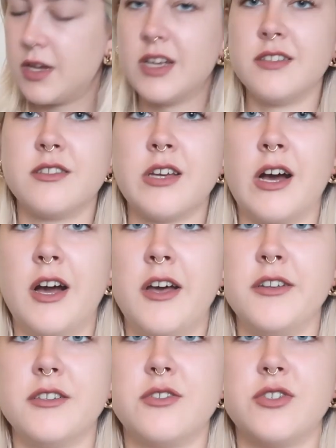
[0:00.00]

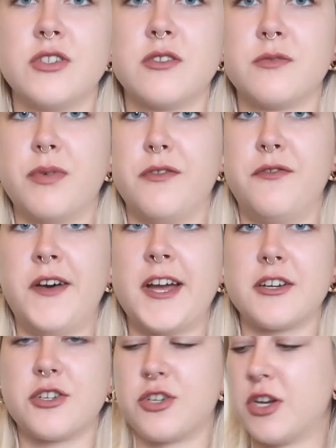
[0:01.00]
Inside it's just
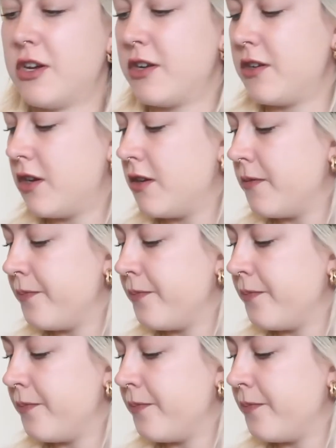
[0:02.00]
perfection.